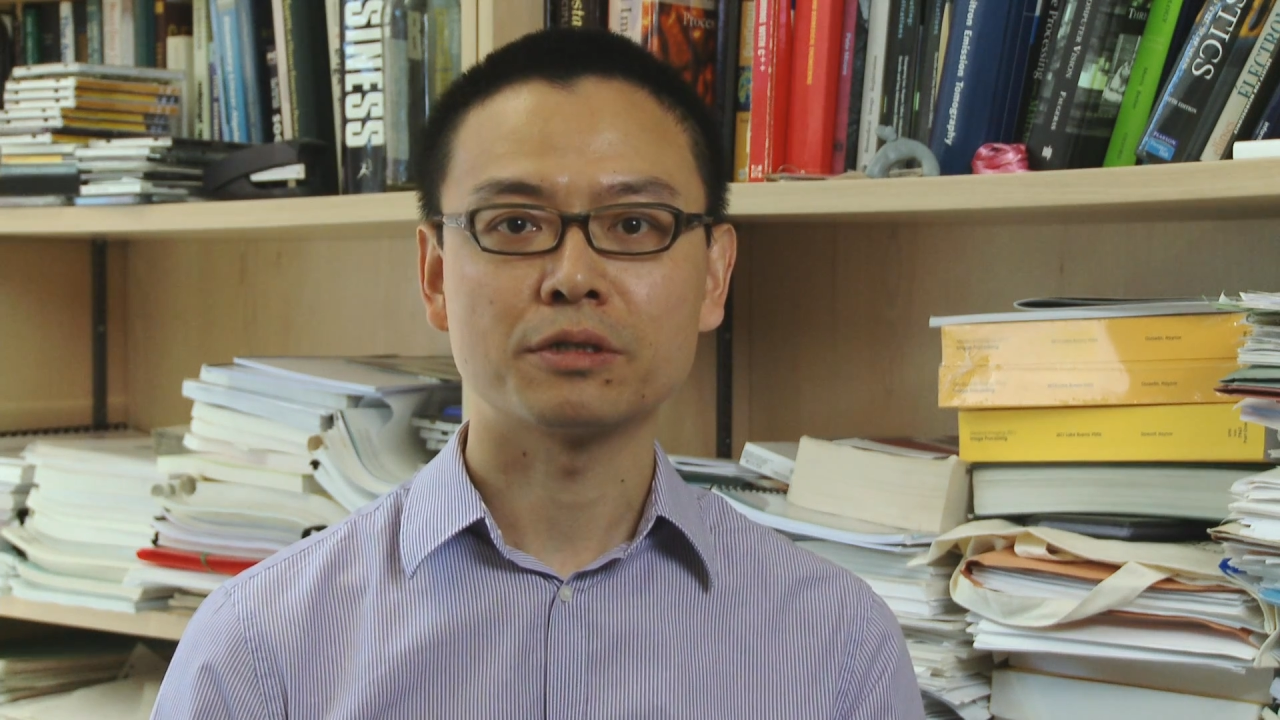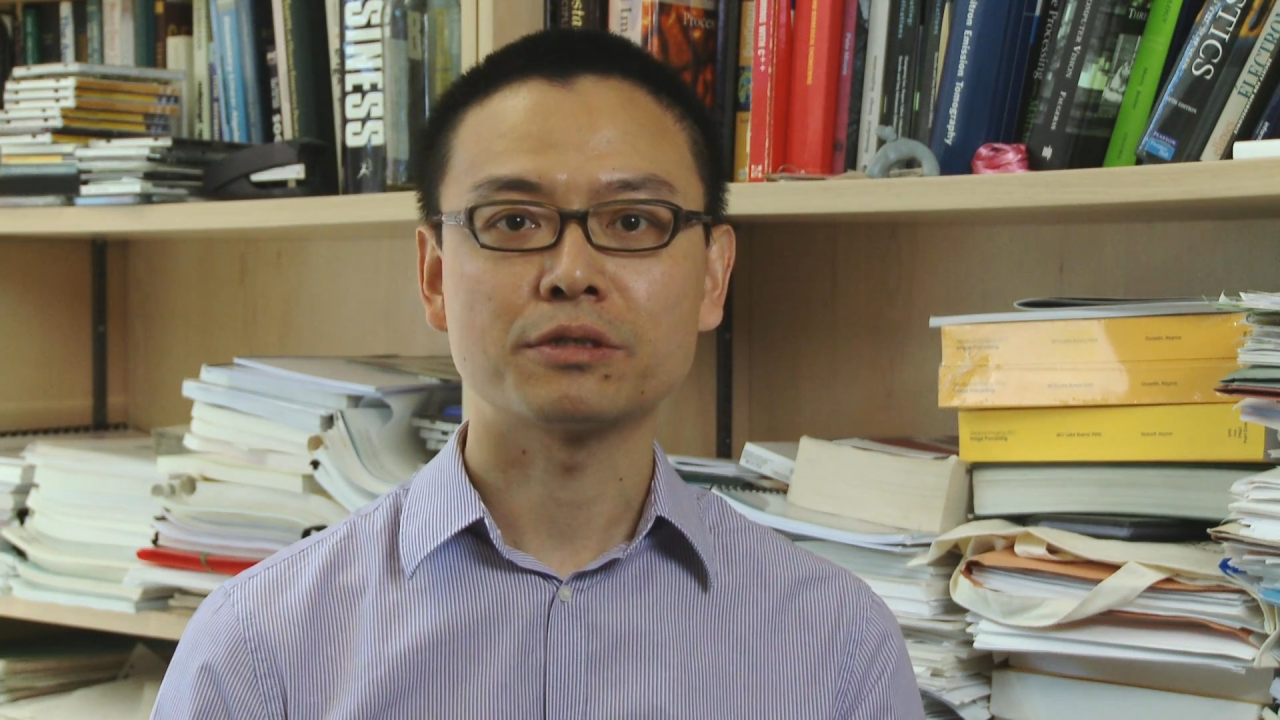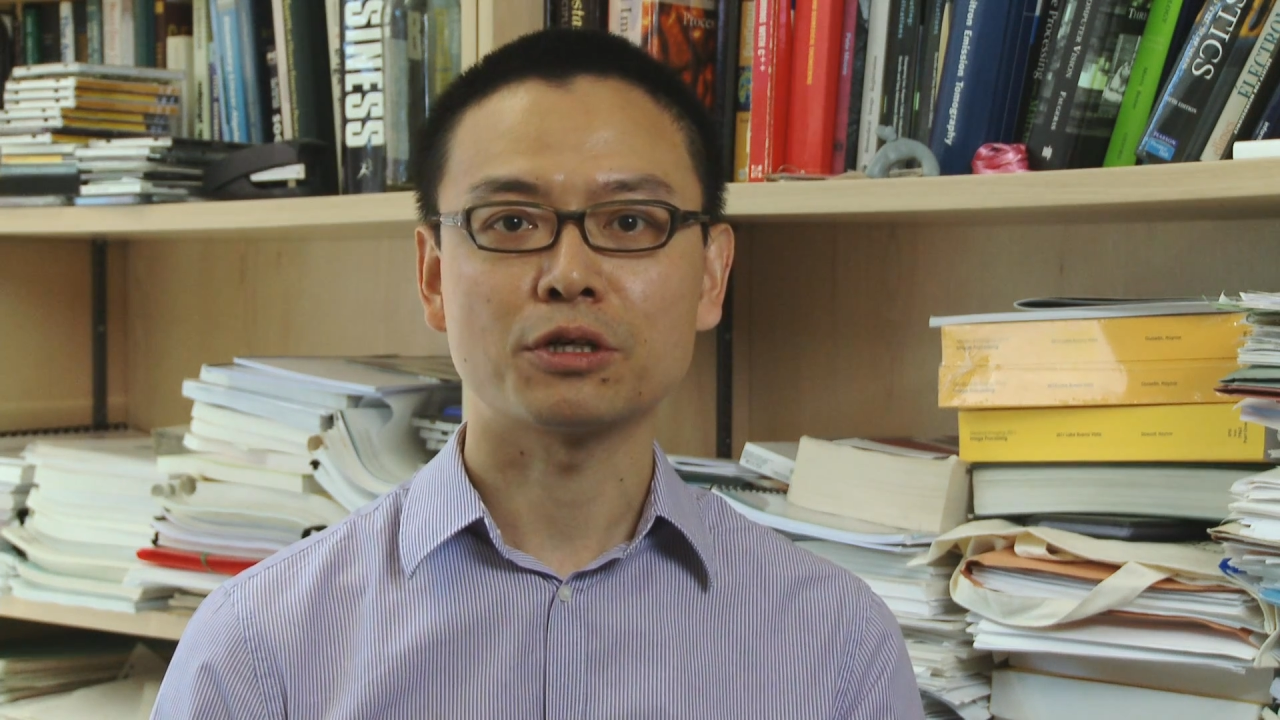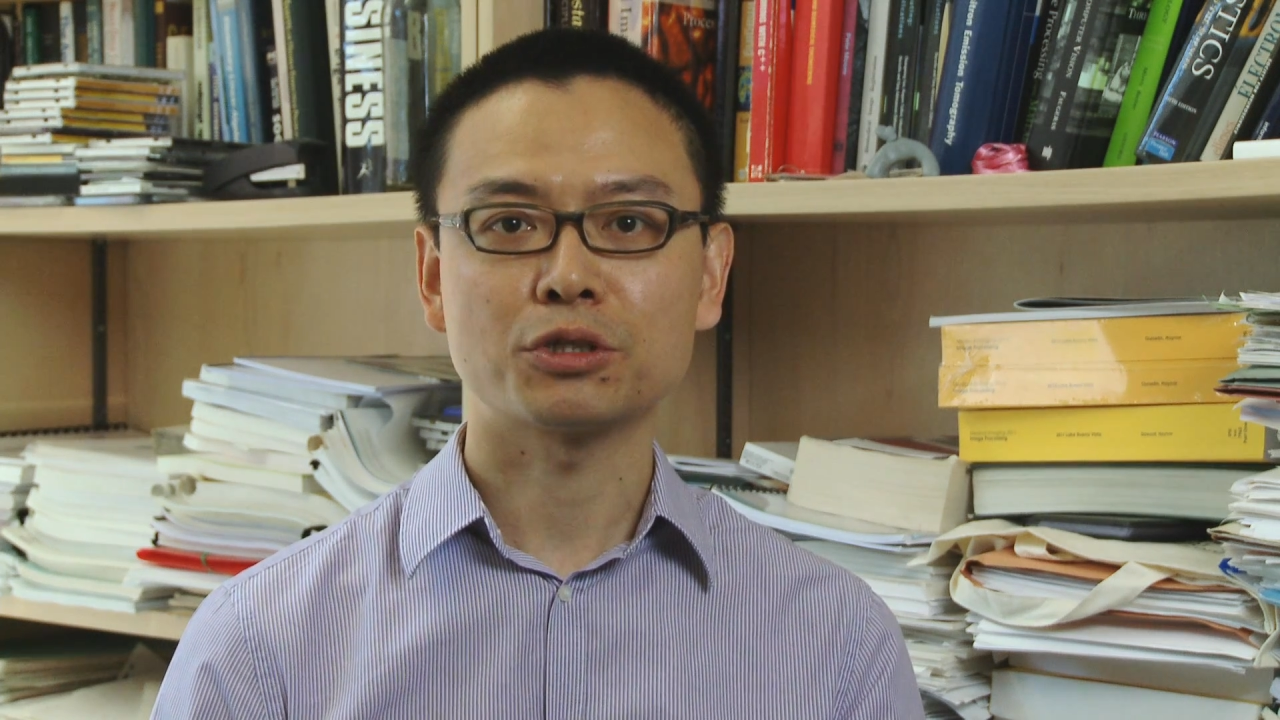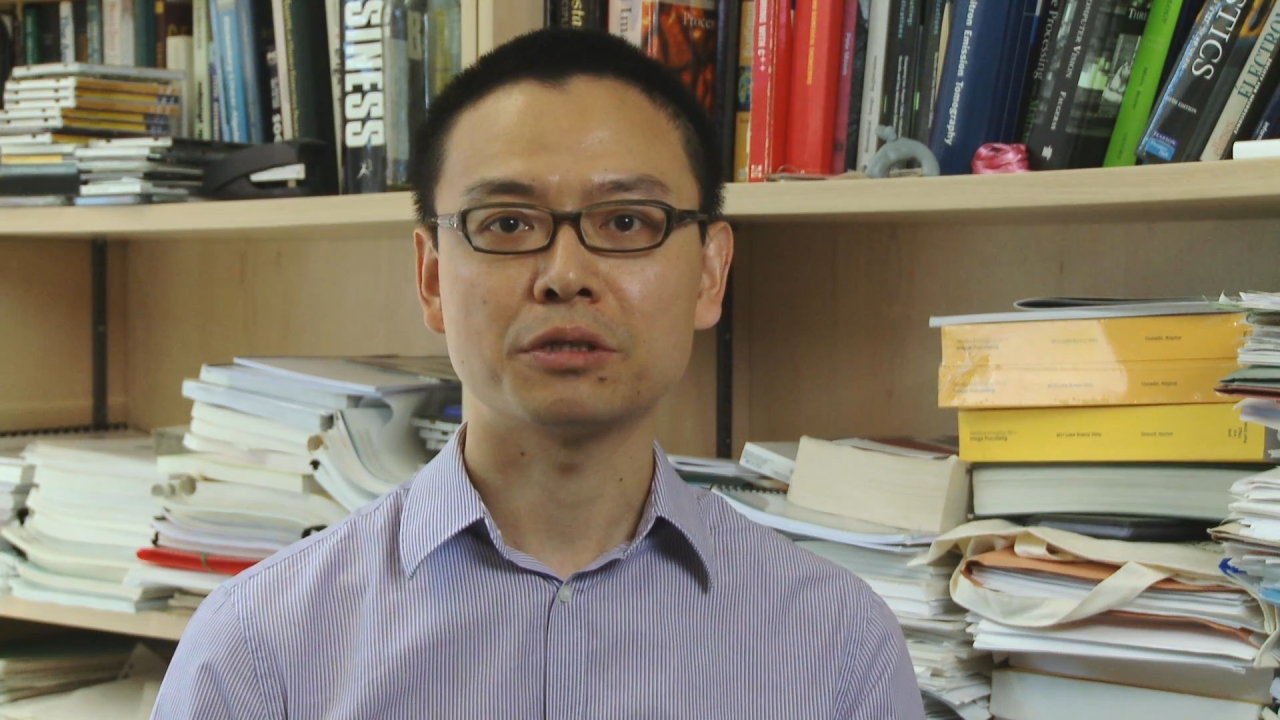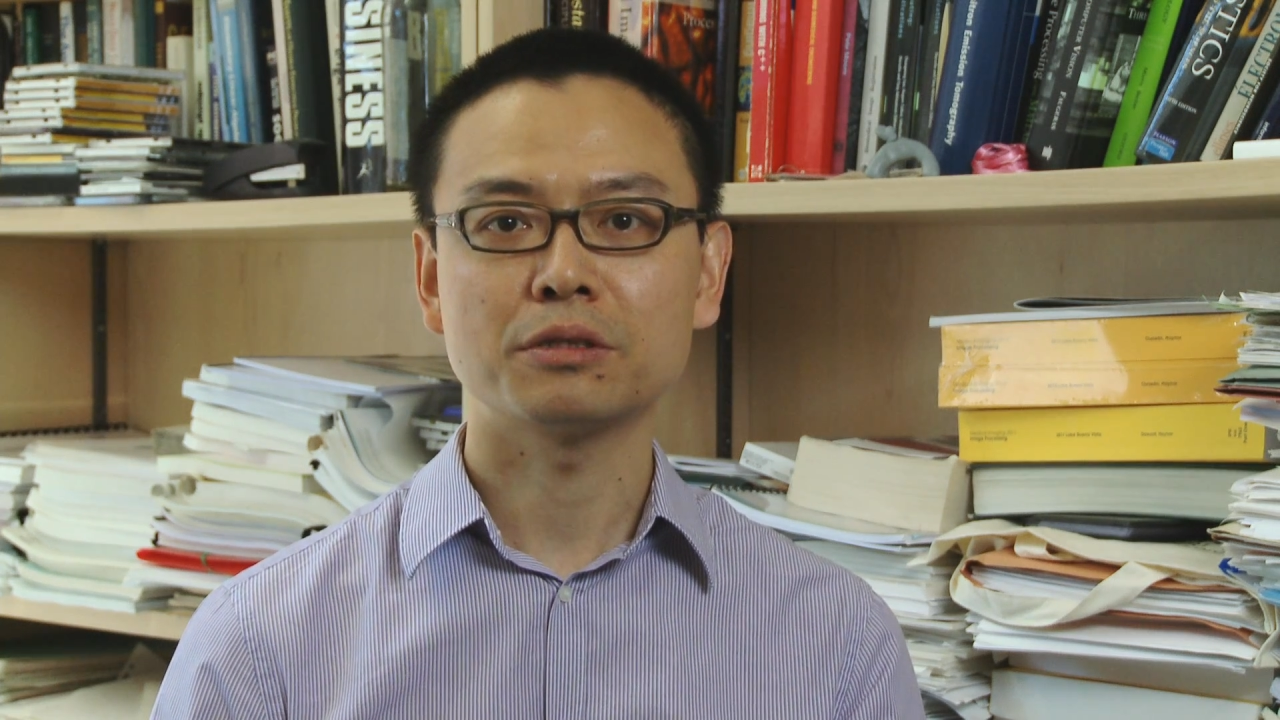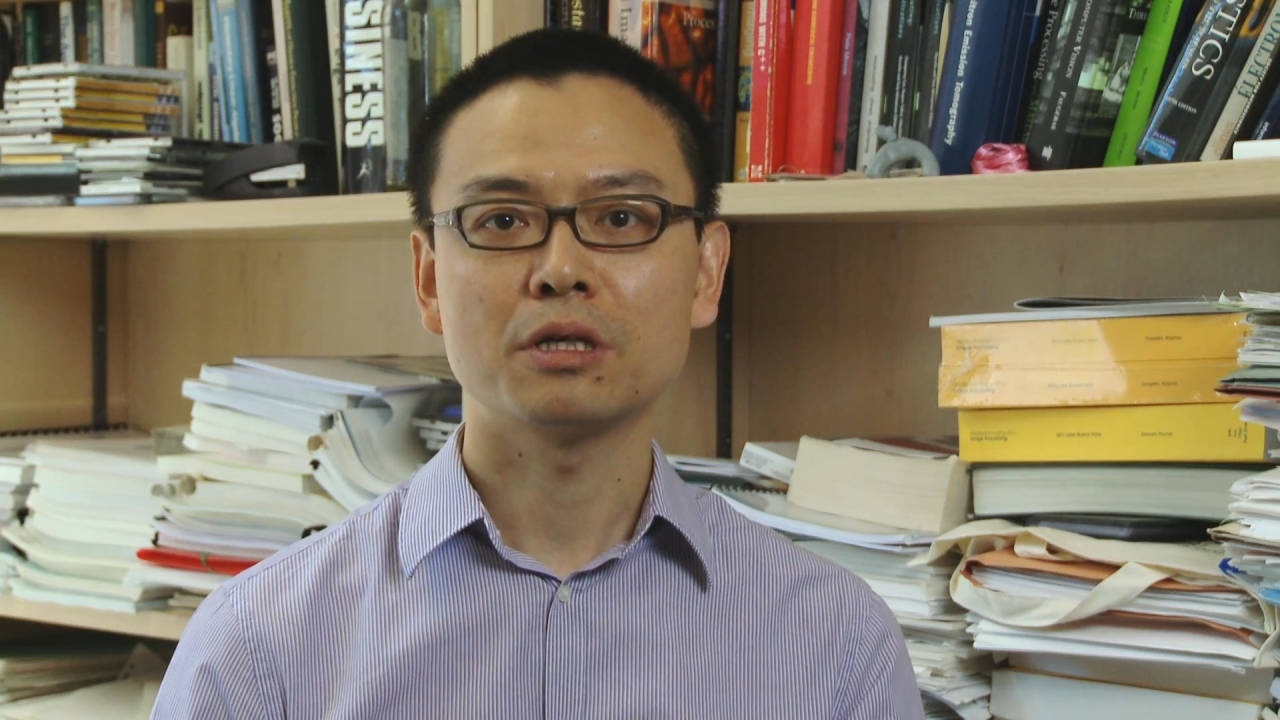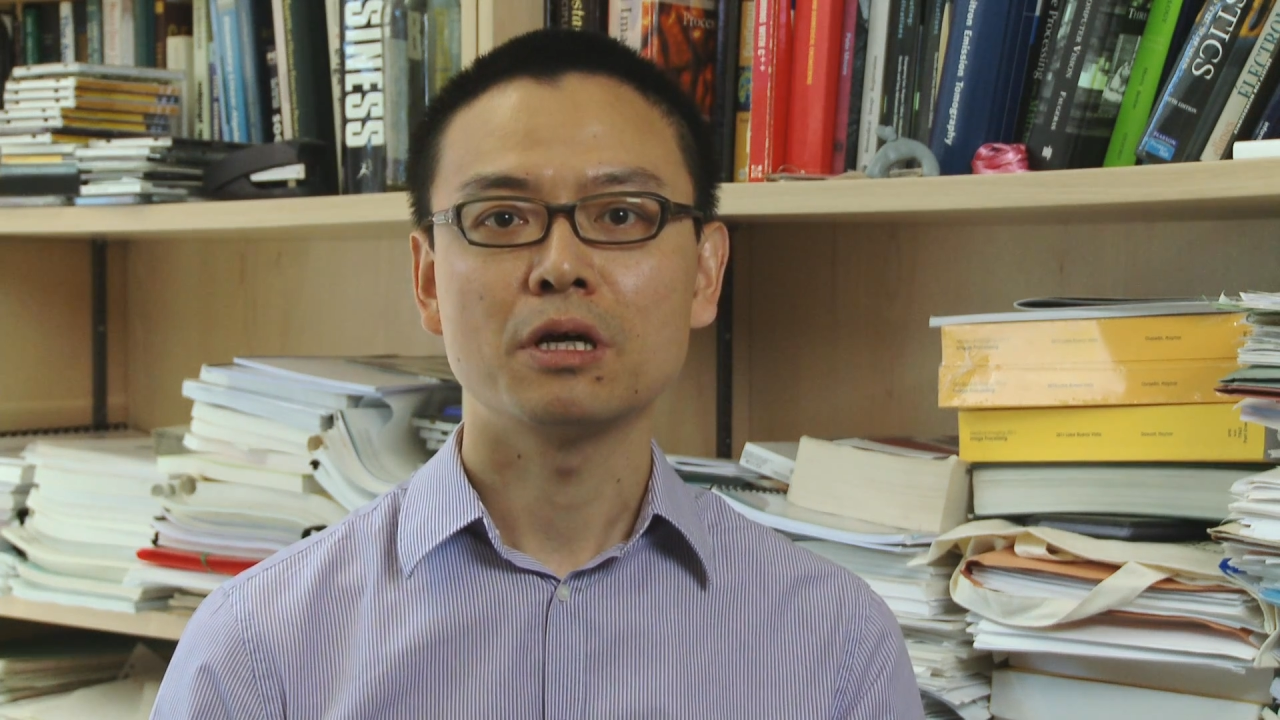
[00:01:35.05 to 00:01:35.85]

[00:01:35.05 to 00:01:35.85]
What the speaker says: such as